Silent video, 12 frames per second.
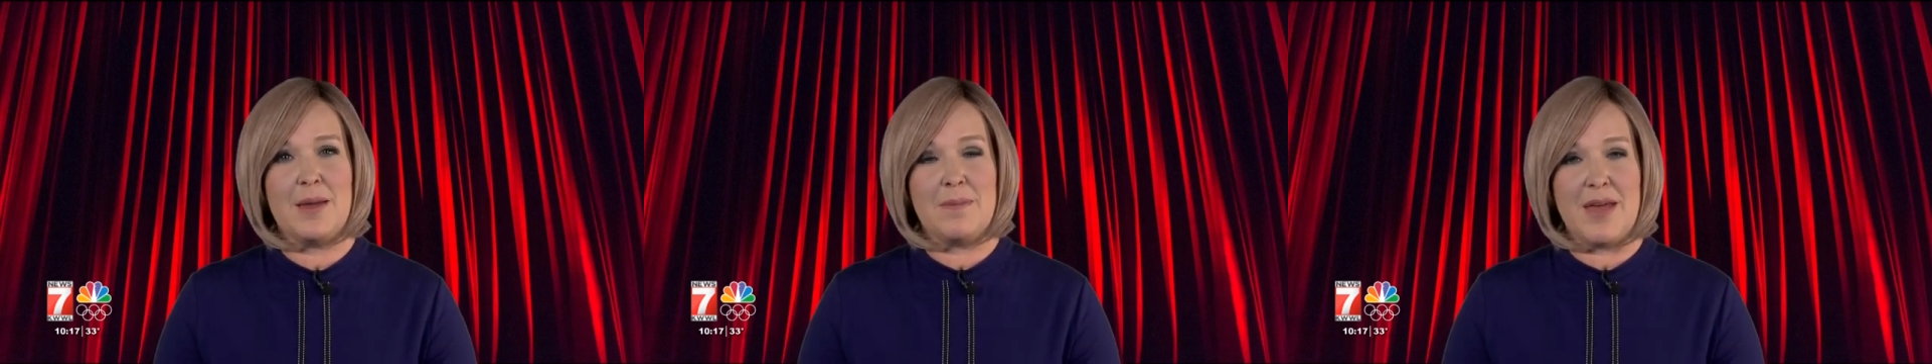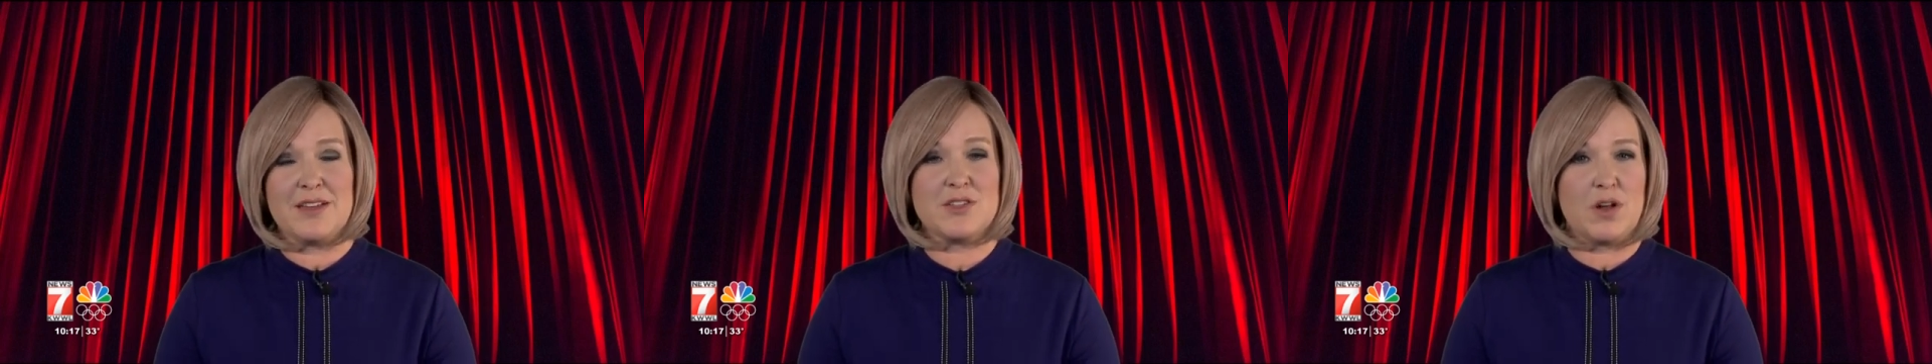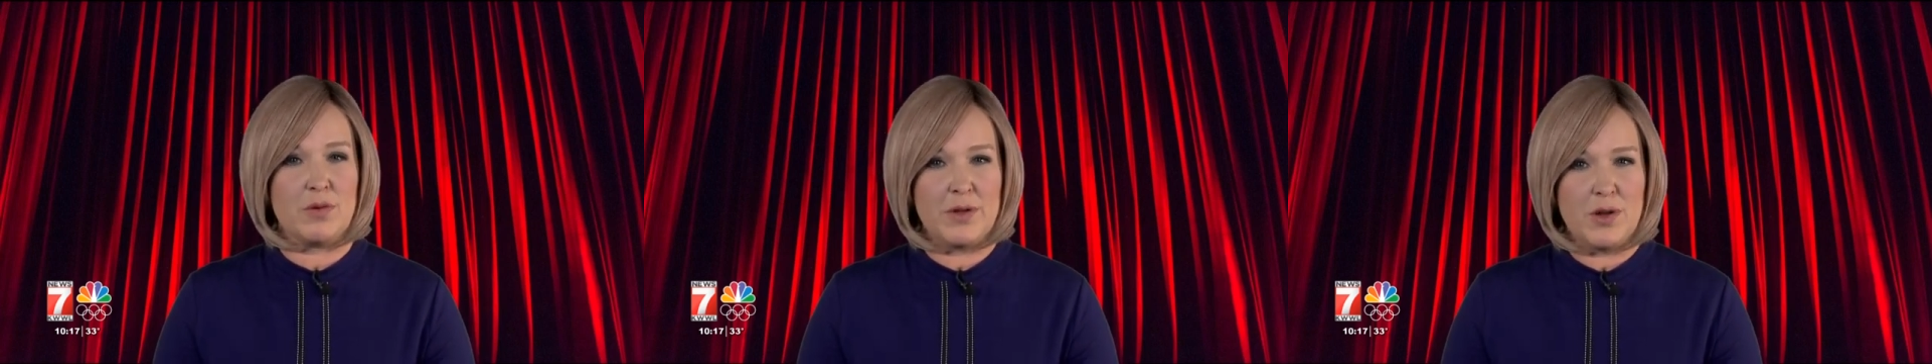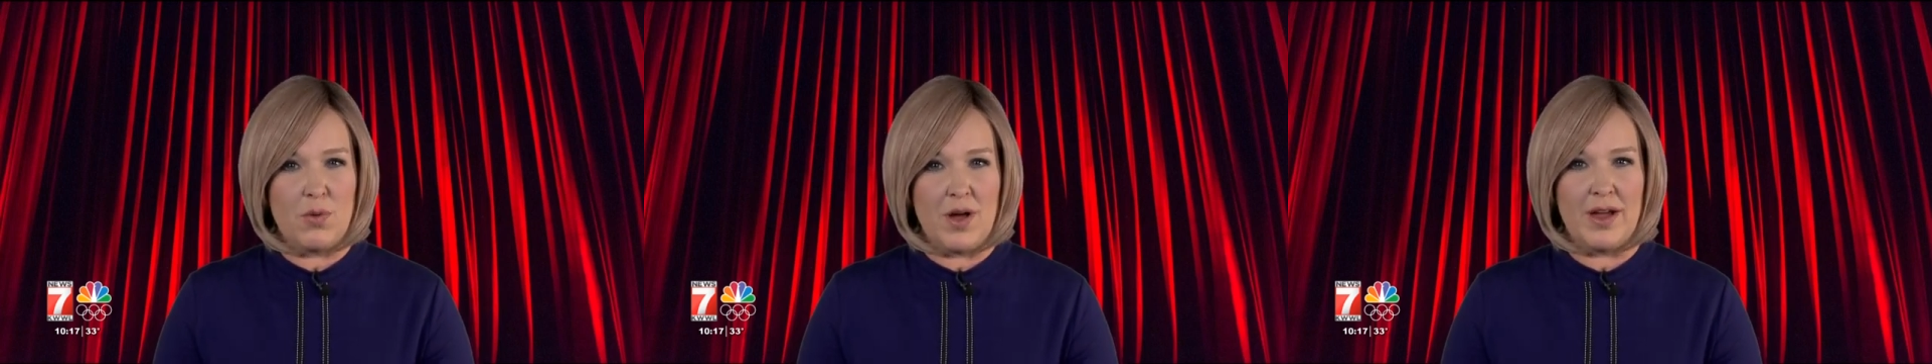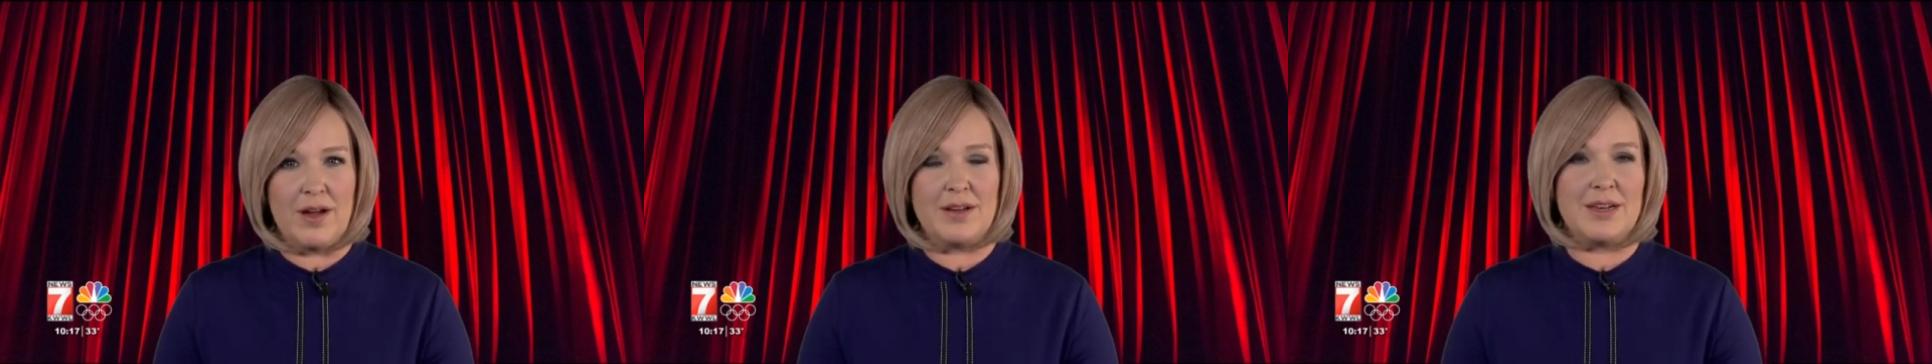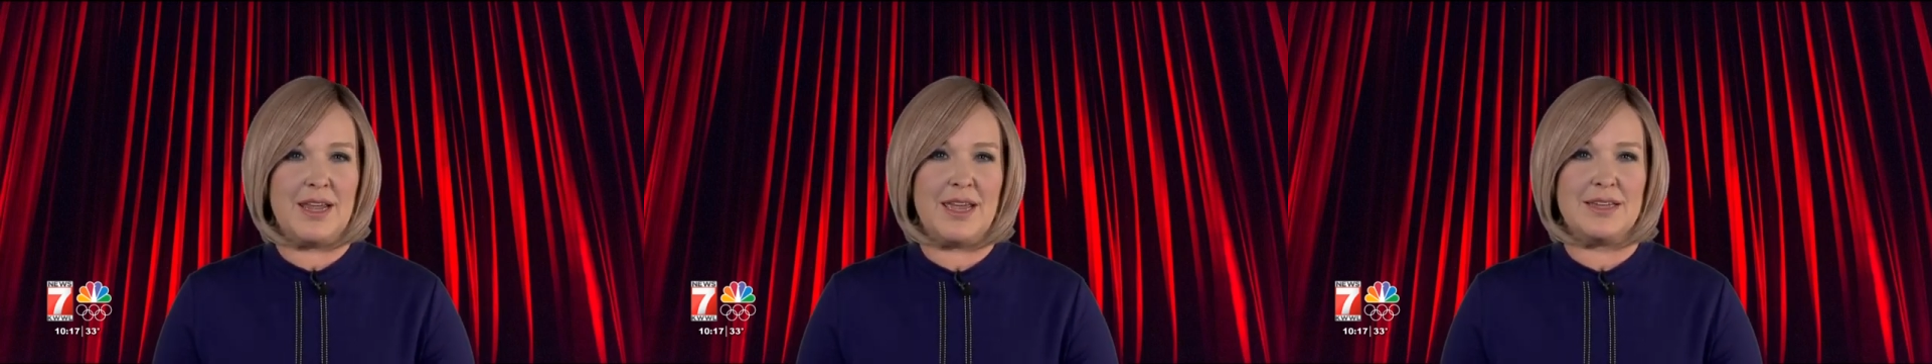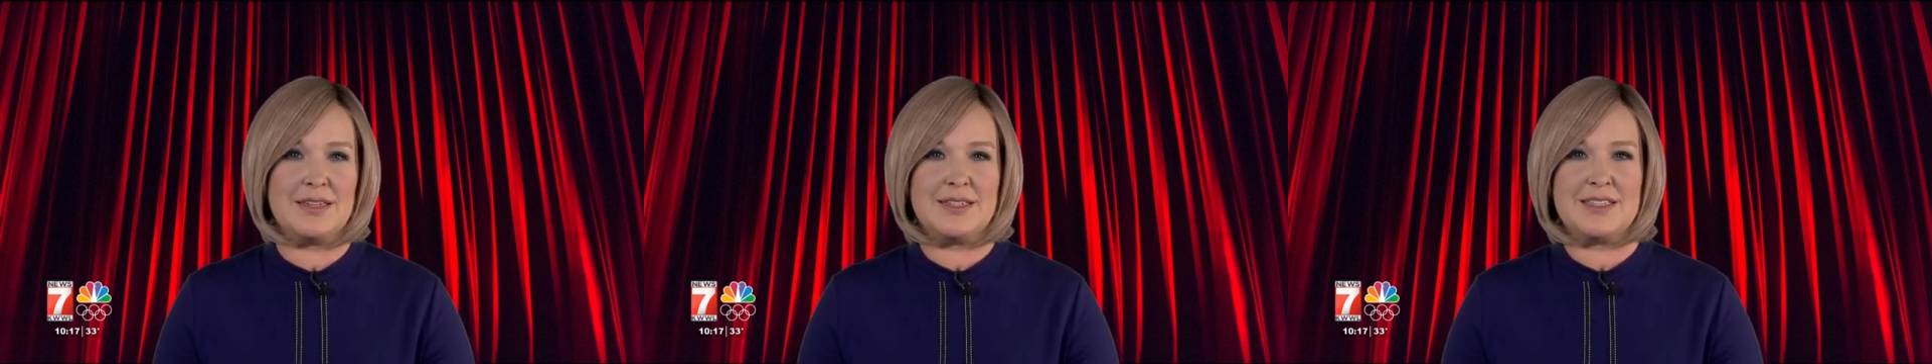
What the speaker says: masks are required and hand